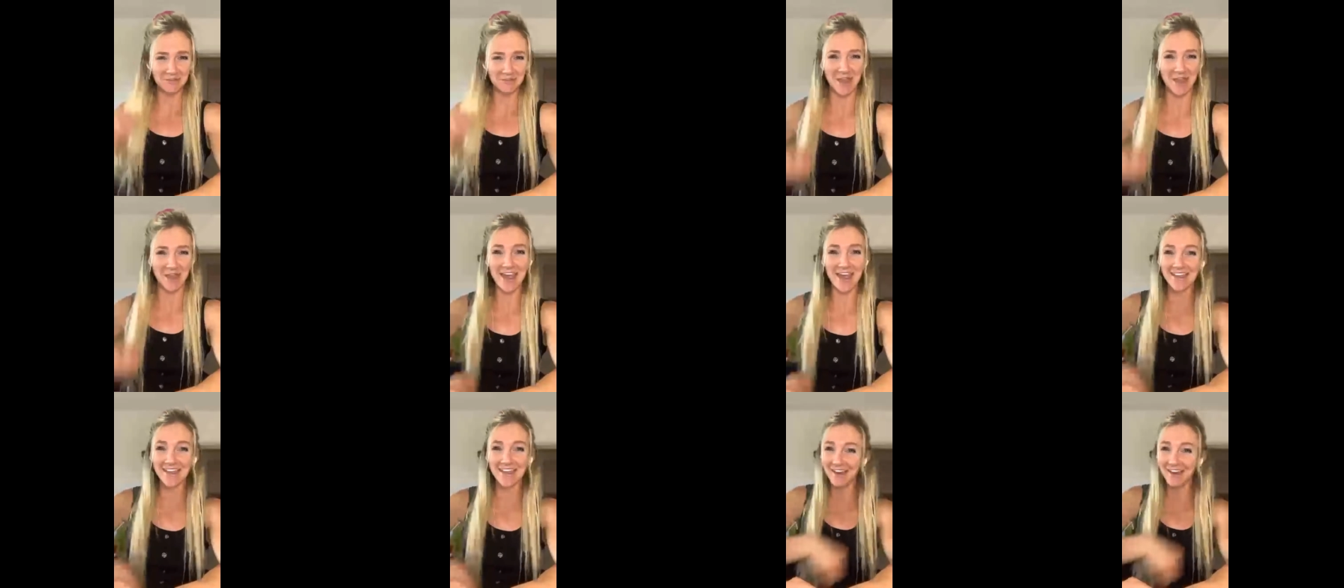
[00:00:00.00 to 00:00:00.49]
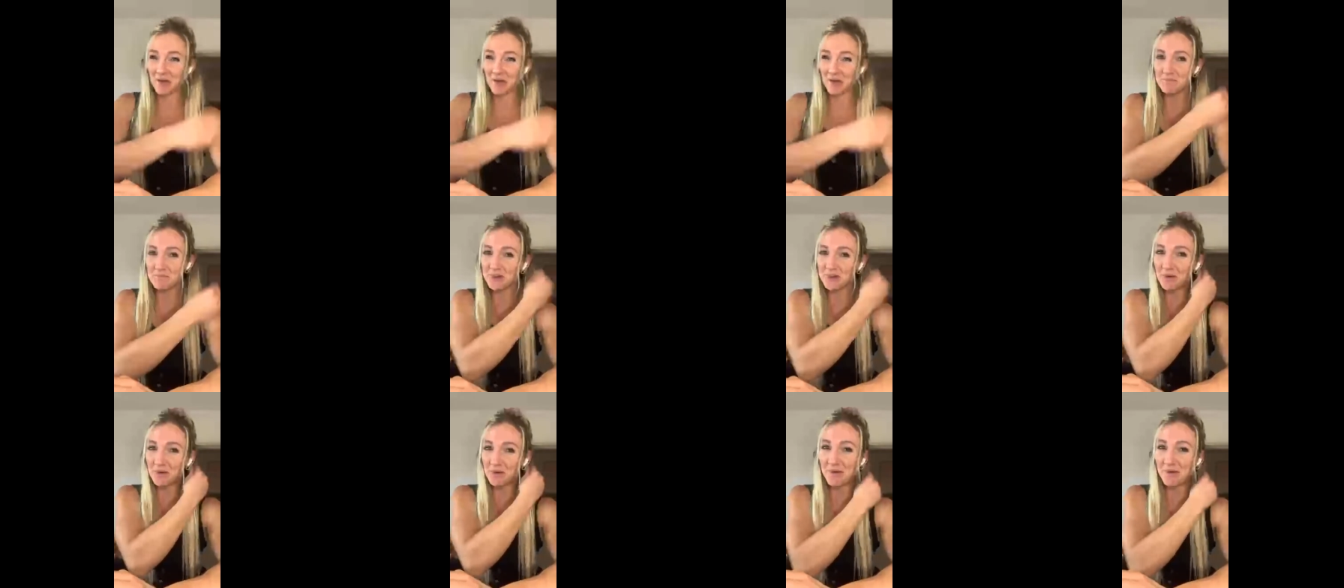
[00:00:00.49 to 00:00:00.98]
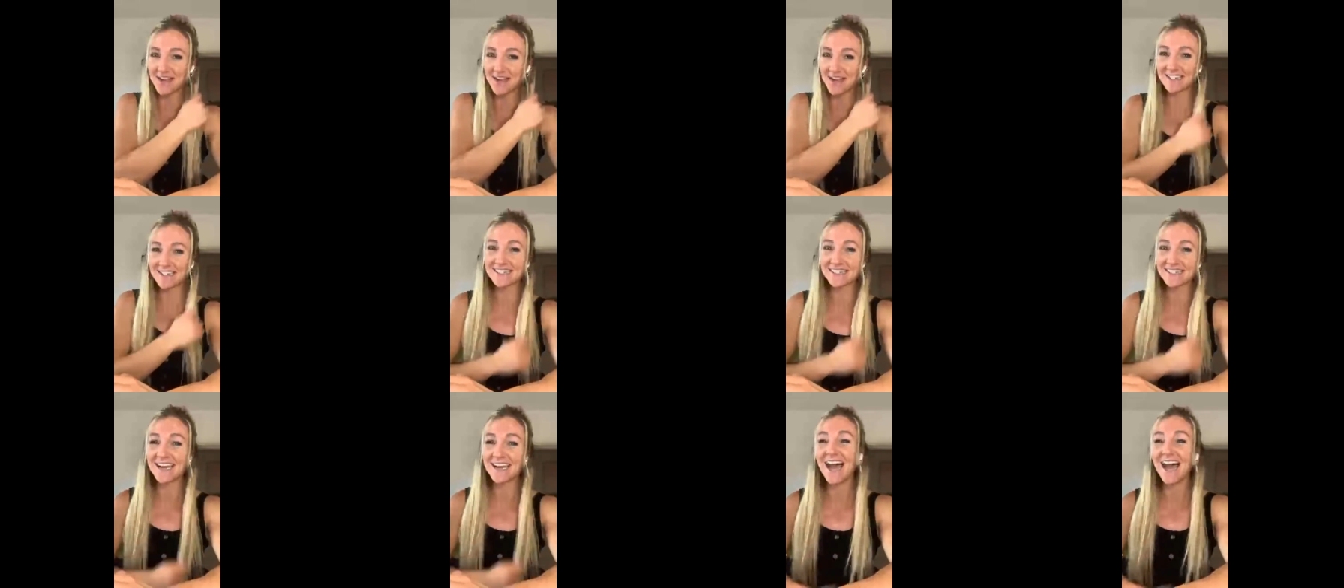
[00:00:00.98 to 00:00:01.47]
It's okay. Hope you don't
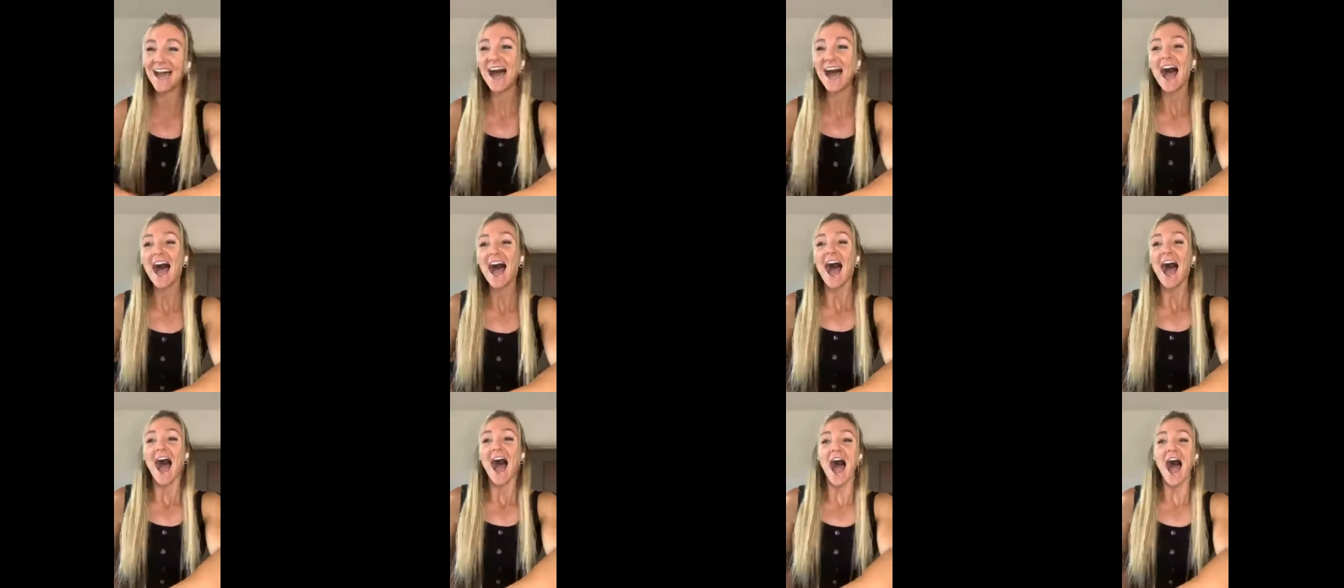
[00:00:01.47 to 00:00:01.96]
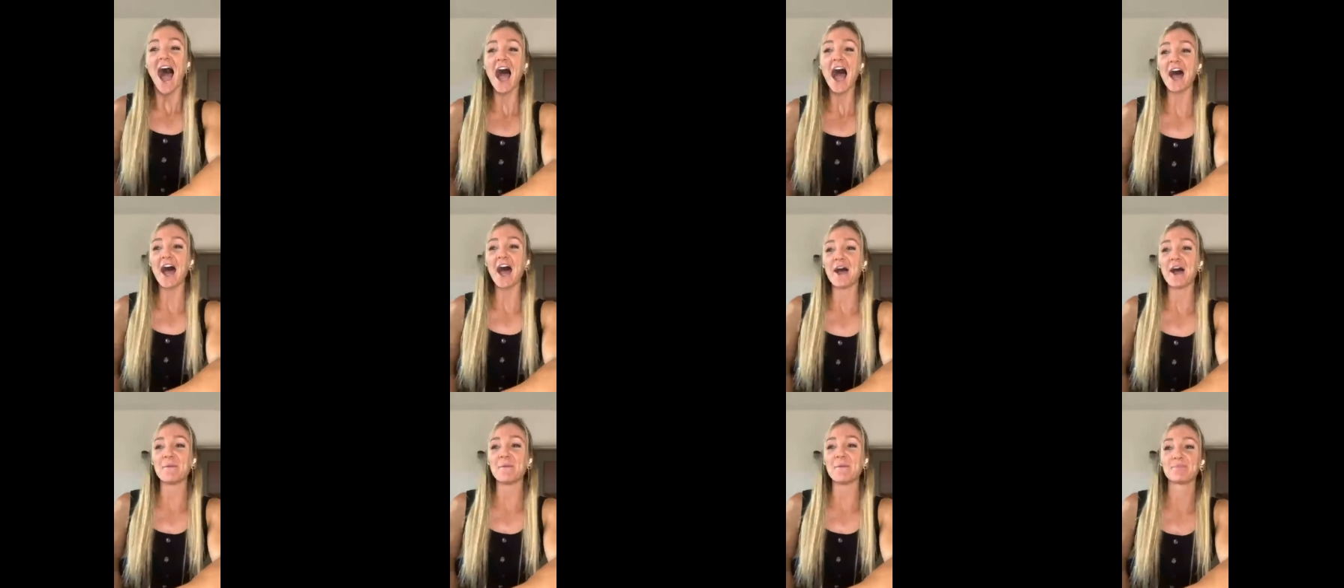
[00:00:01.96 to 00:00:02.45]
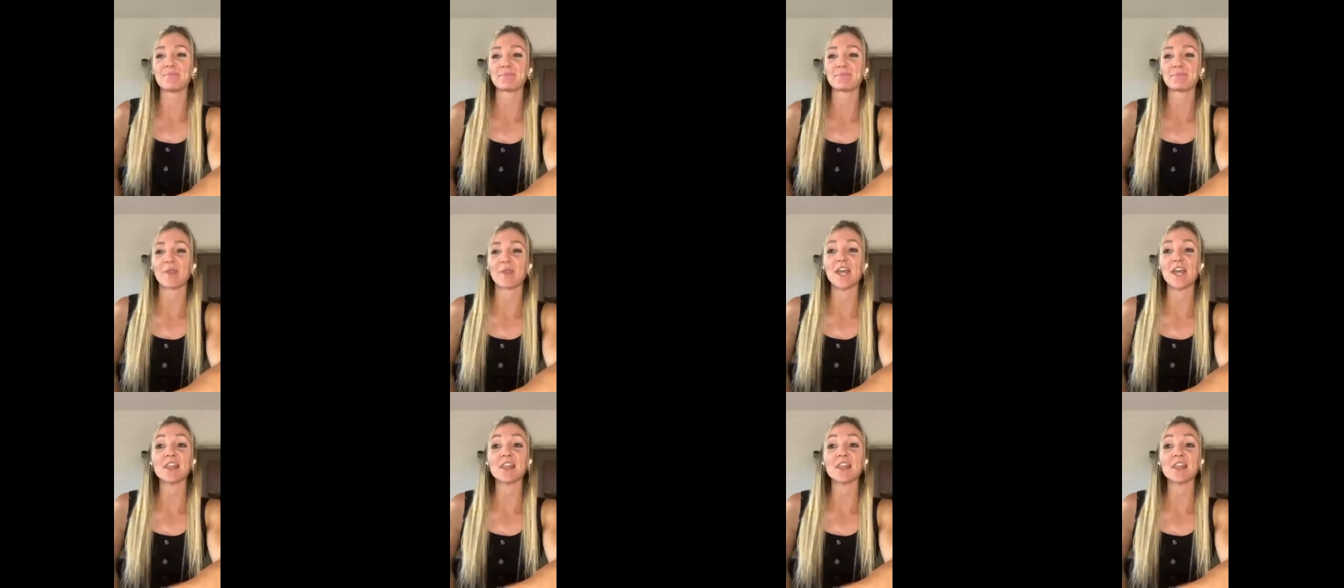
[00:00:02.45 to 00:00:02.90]
mind. Um,